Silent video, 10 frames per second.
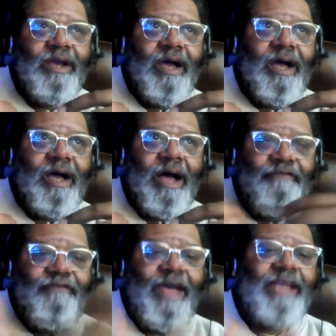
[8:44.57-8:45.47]
uh,
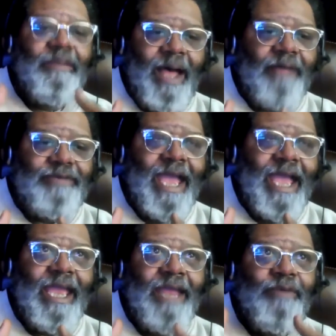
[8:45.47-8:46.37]
effect about that, and